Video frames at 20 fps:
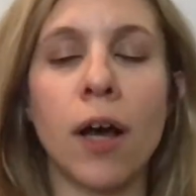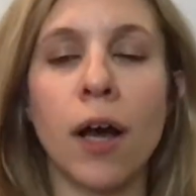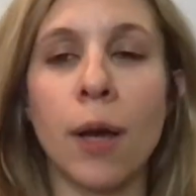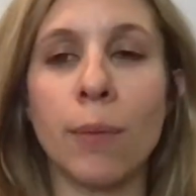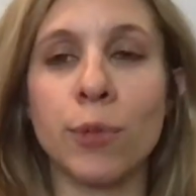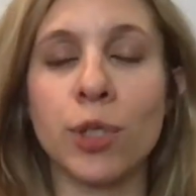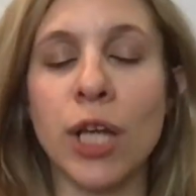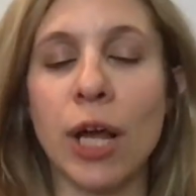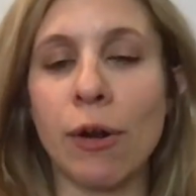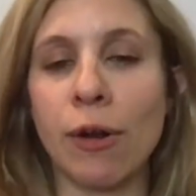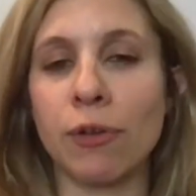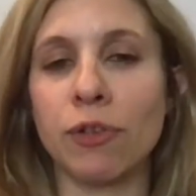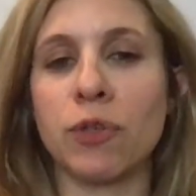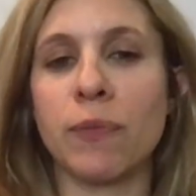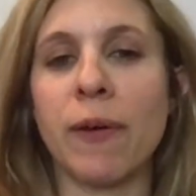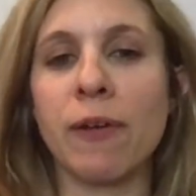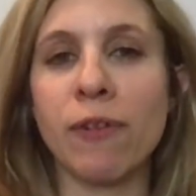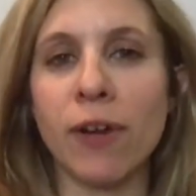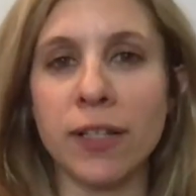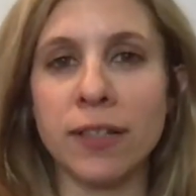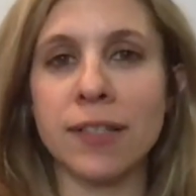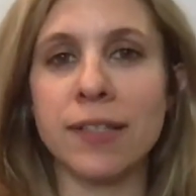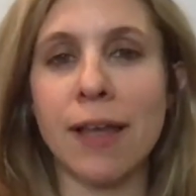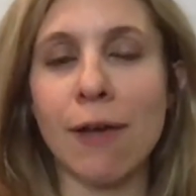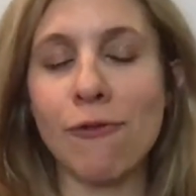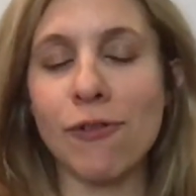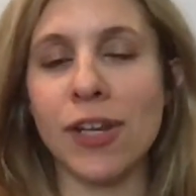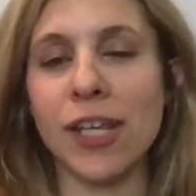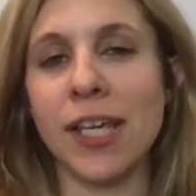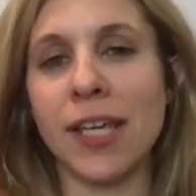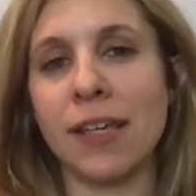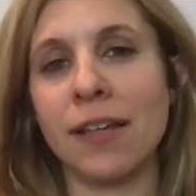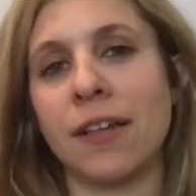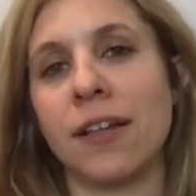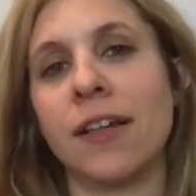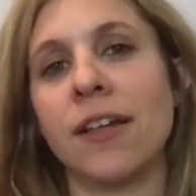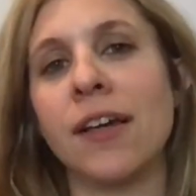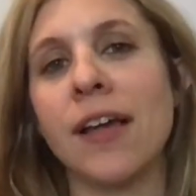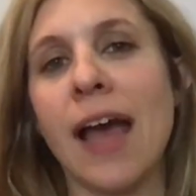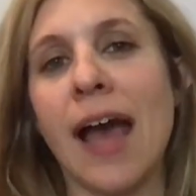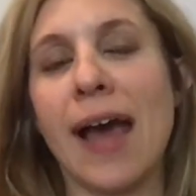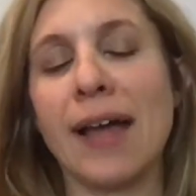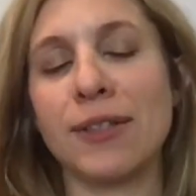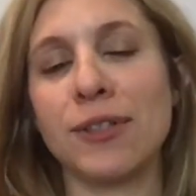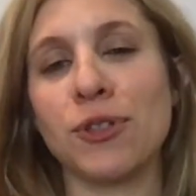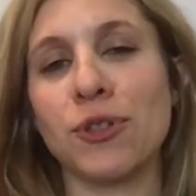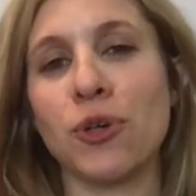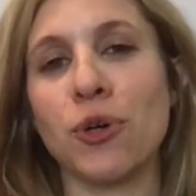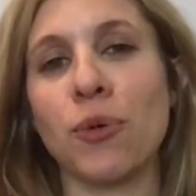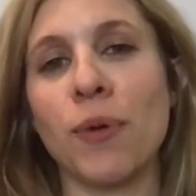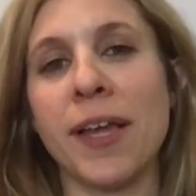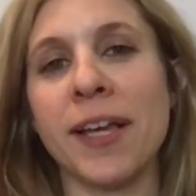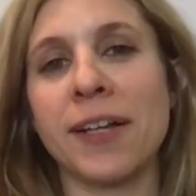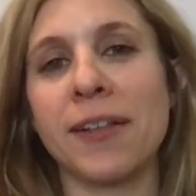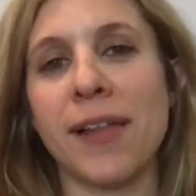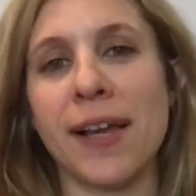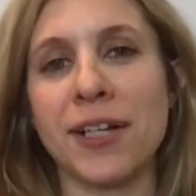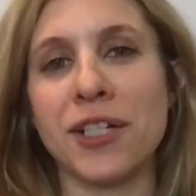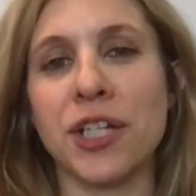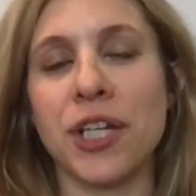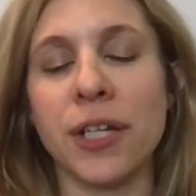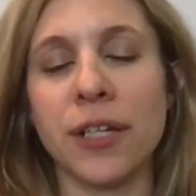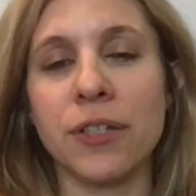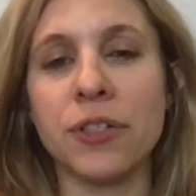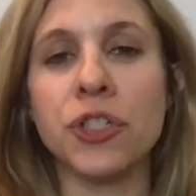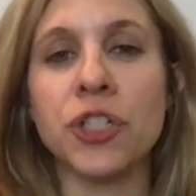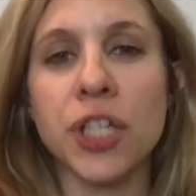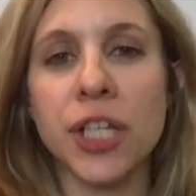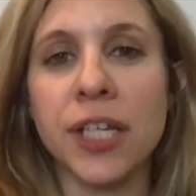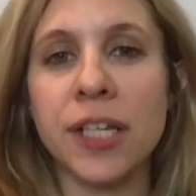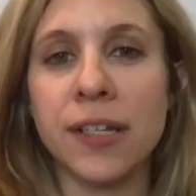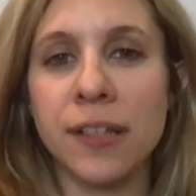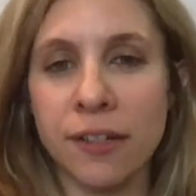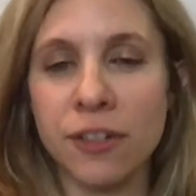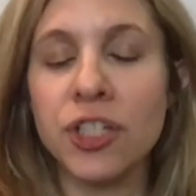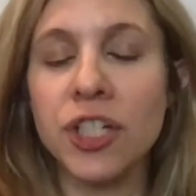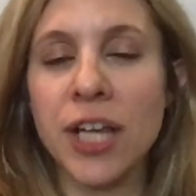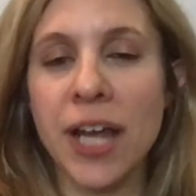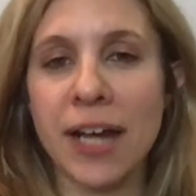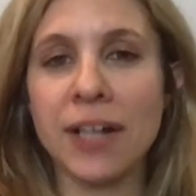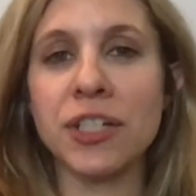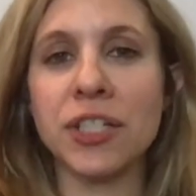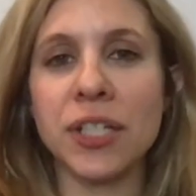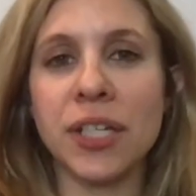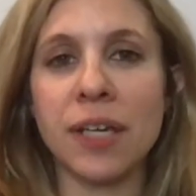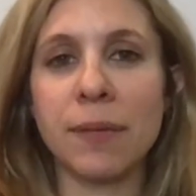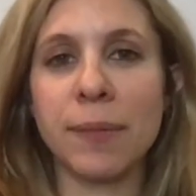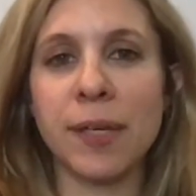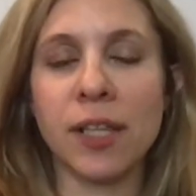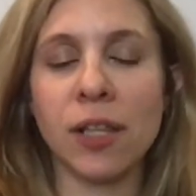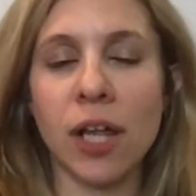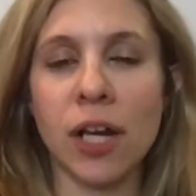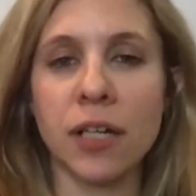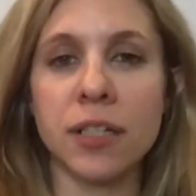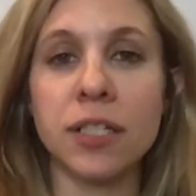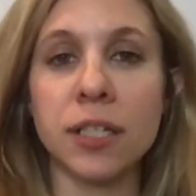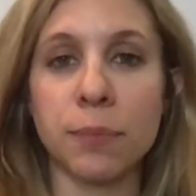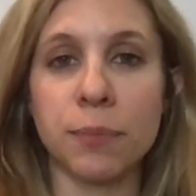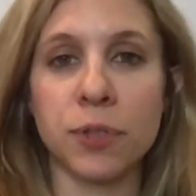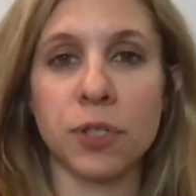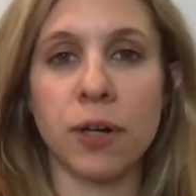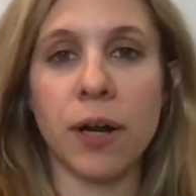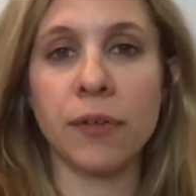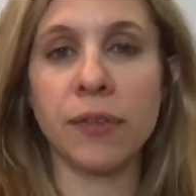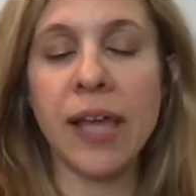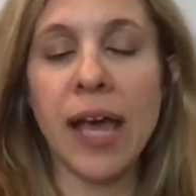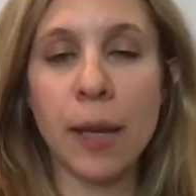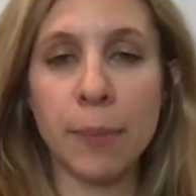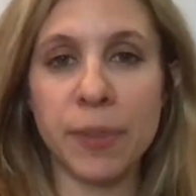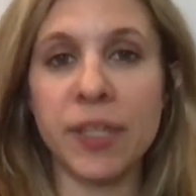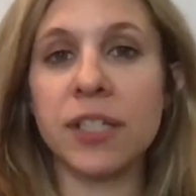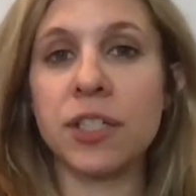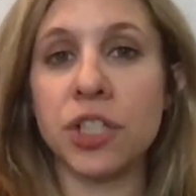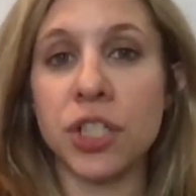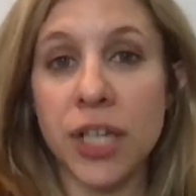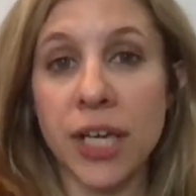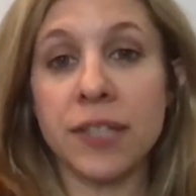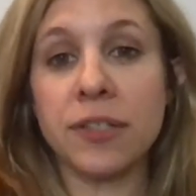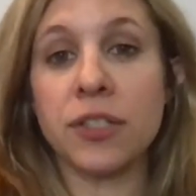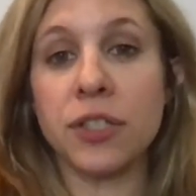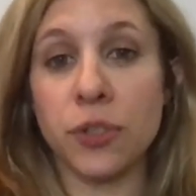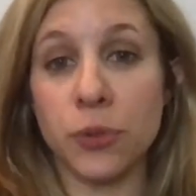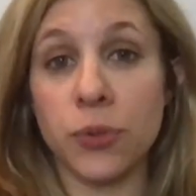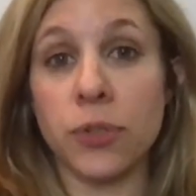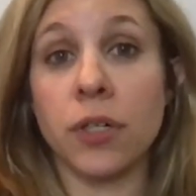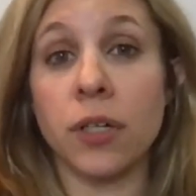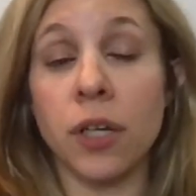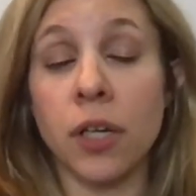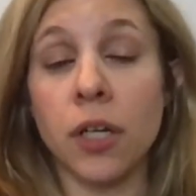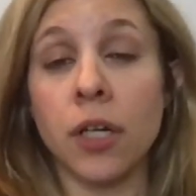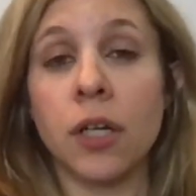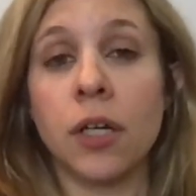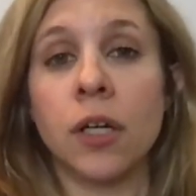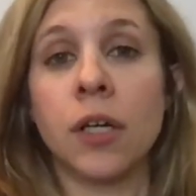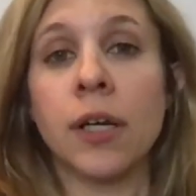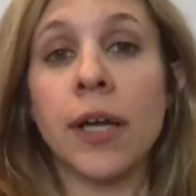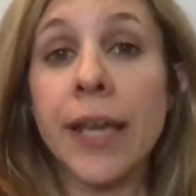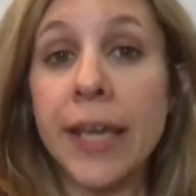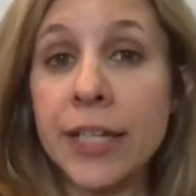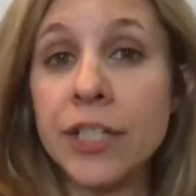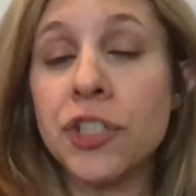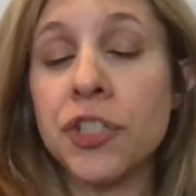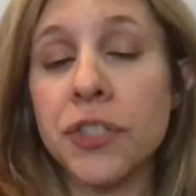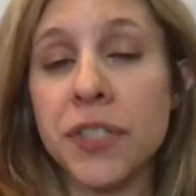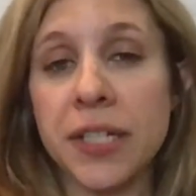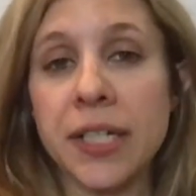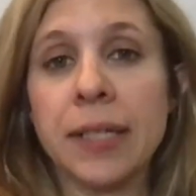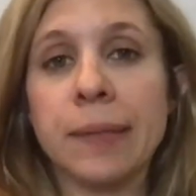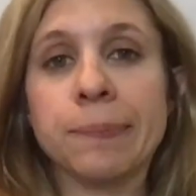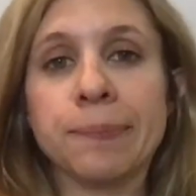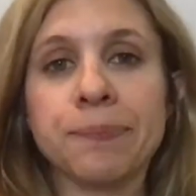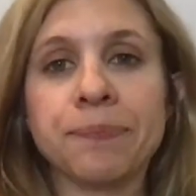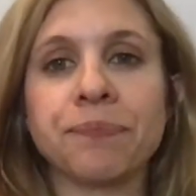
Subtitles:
shout out to my friend Stephanie at Stowaway Collection, because she actually gave me a lot of tips around that because she has to use a agency